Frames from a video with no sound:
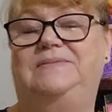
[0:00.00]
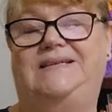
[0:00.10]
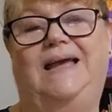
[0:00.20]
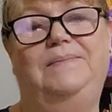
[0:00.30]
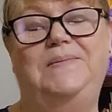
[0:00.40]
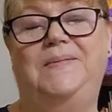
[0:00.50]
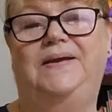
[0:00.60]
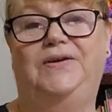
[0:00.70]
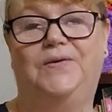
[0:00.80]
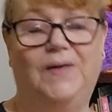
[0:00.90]
Tammy made
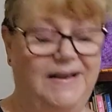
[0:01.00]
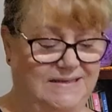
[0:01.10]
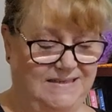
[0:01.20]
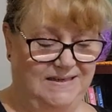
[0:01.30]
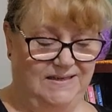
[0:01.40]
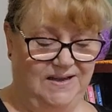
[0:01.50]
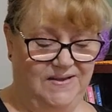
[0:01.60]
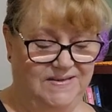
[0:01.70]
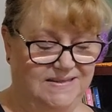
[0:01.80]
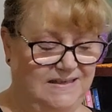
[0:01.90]
a great tea
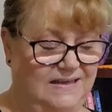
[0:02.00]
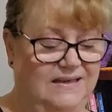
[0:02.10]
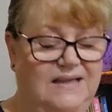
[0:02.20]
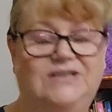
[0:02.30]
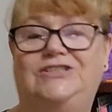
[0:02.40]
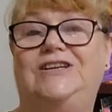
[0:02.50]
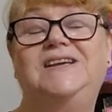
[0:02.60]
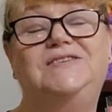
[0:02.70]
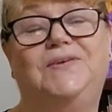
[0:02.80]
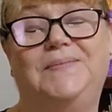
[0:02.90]
cozy.
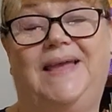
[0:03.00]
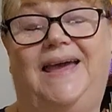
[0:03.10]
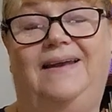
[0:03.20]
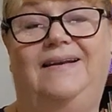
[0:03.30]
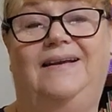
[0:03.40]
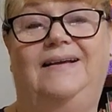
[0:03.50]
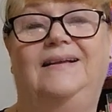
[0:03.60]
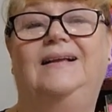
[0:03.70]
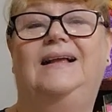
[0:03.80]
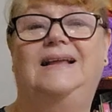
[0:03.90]
She's from Canada.
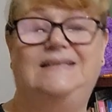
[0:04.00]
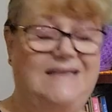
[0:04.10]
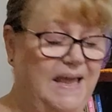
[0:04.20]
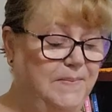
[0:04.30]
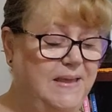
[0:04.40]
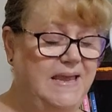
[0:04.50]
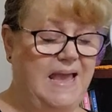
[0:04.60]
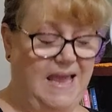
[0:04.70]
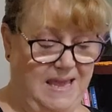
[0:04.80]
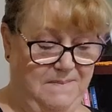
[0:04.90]
Tammy
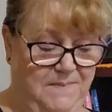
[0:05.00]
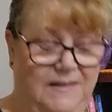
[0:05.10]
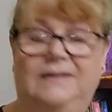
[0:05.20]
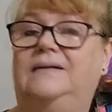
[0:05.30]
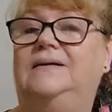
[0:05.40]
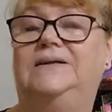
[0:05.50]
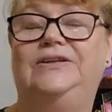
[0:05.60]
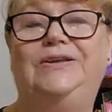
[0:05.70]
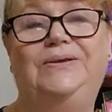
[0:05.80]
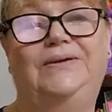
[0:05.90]
M,
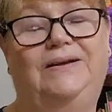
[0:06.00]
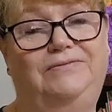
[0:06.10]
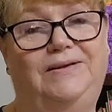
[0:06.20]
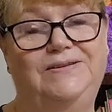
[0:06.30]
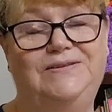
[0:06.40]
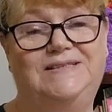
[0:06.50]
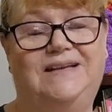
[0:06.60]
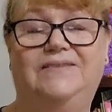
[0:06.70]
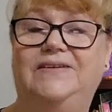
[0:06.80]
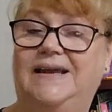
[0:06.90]
you have won
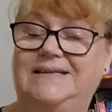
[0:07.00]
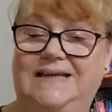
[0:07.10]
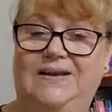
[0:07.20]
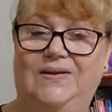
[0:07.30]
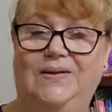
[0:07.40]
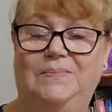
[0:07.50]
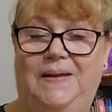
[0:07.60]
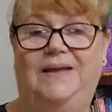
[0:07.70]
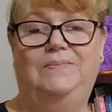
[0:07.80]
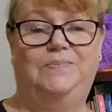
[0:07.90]
yourself a $10
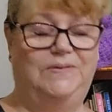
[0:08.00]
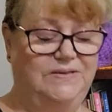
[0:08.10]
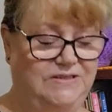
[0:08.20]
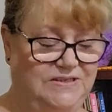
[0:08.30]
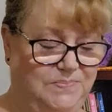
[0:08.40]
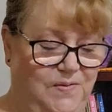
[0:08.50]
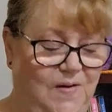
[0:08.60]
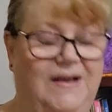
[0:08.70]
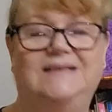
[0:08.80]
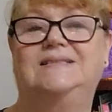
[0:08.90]
pattern purchase
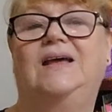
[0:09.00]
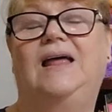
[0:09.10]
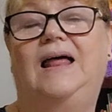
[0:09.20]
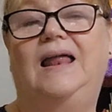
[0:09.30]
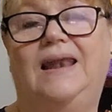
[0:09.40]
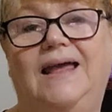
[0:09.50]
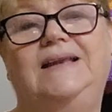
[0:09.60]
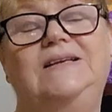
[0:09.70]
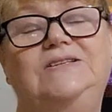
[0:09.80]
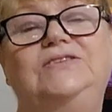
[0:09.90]
prize.
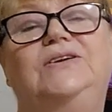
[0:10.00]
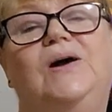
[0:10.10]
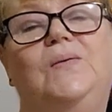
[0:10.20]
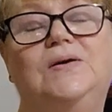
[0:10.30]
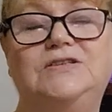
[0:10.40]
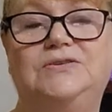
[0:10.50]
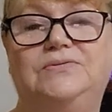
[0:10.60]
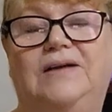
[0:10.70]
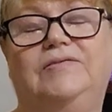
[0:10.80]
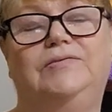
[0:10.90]
Ladies, you go on to
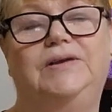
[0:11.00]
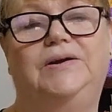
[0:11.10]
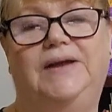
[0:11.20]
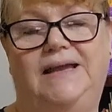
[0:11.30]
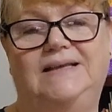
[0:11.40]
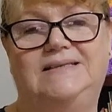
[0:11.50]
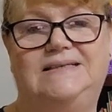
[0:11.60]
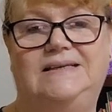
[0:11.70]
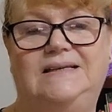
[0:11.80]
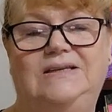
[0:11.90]
Ravelry or
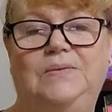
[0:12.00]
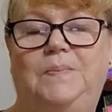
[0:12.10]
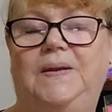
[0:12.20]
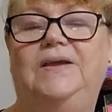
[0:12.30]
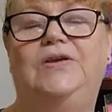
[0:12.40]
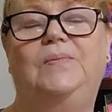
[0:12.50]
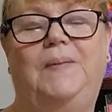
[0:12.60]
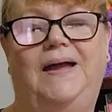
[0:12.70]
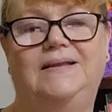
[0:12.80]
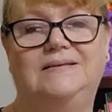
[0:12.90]
Etsy, you pick your
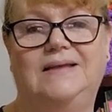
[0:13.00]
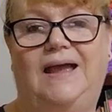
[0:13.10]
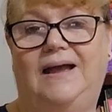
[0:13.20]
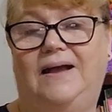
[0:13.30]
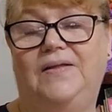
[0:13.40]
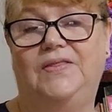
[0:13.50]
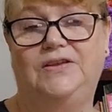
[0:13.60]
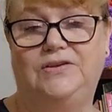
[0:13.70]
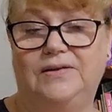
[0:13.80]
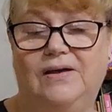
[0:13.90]
pattern out
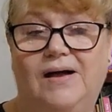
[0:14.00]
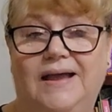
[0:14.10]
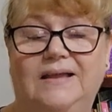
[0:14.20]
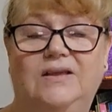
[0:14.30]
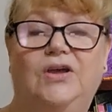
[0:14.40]
that you like,